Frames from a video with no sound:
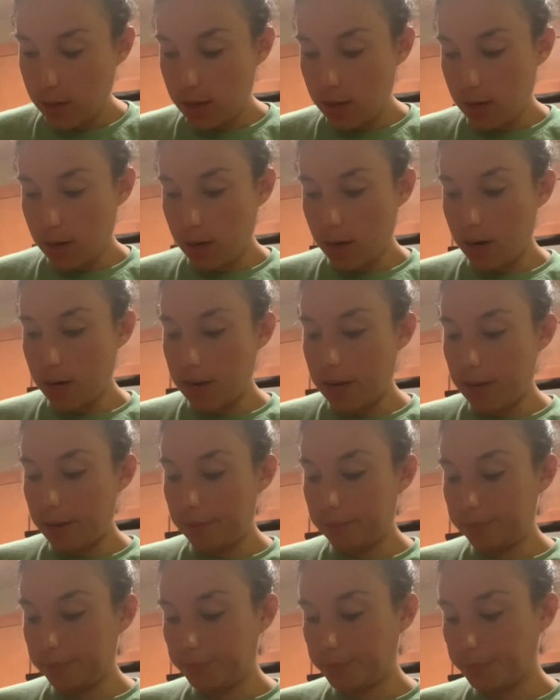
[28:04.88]
All
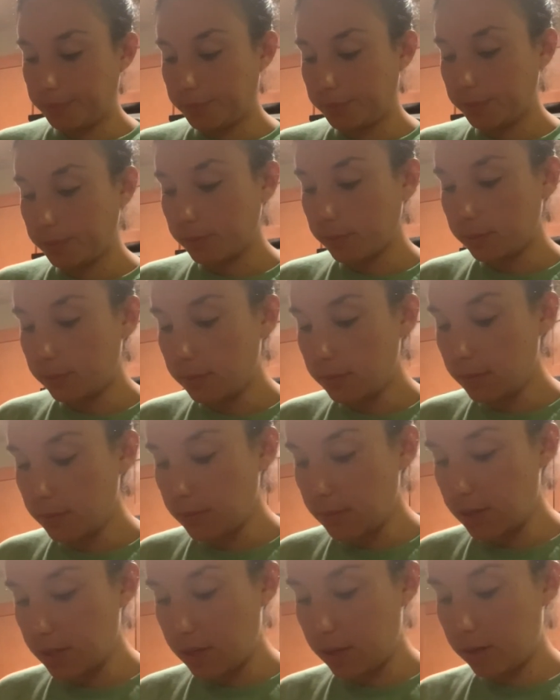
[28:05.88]
right,
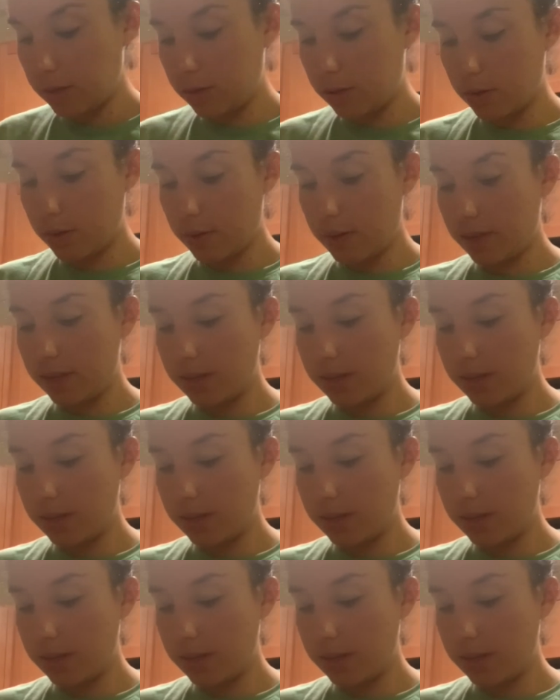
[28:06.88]
and so as